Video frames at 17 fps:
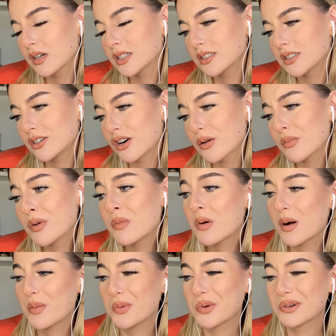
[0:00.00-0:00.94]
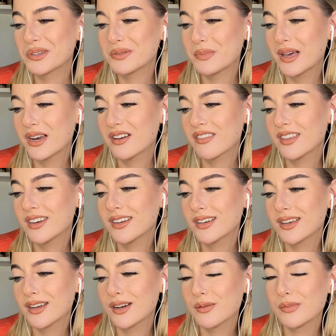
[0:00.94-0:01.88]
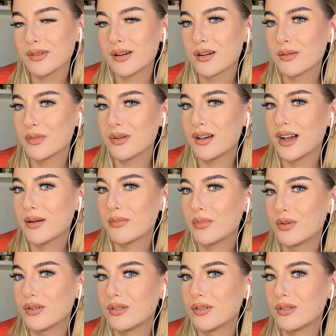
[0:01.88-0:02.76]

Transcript: Caramel popcorn's better than a caramel apple.